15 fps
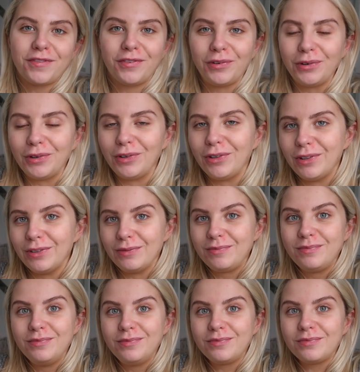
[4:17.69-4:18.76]
for
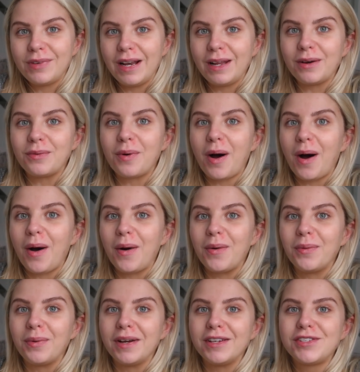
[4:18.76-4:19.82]
a little
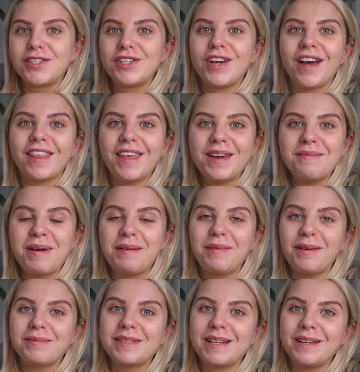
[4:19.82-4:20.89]
while, which I think my
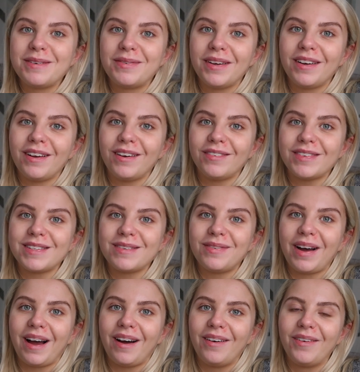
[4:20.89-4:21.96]
mum's a little bit nervous
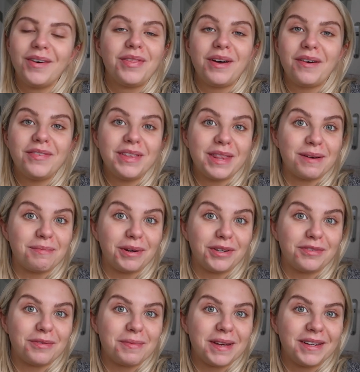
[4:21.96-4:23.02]
about, or I think they're
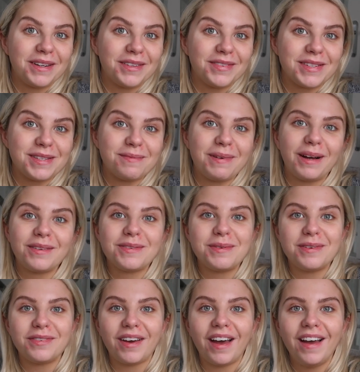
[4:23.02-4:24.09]
both a bit nervous about, to
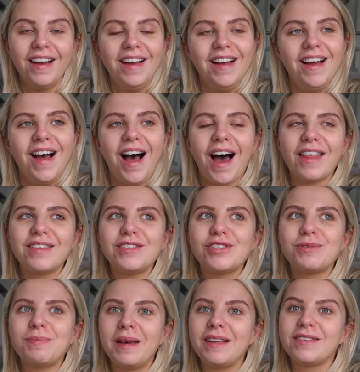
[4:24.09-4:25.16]
be fair. I think
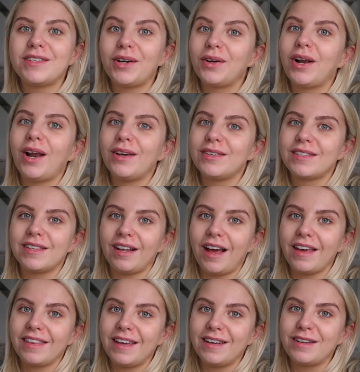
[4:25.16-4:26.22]
just being so close to
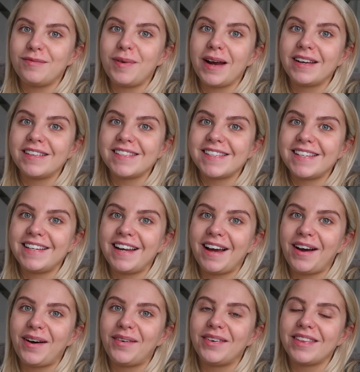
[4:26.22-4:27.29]
like the end of pregnancy
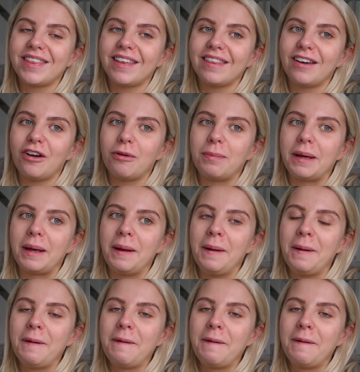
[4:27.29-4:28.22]
now, I think they're a bit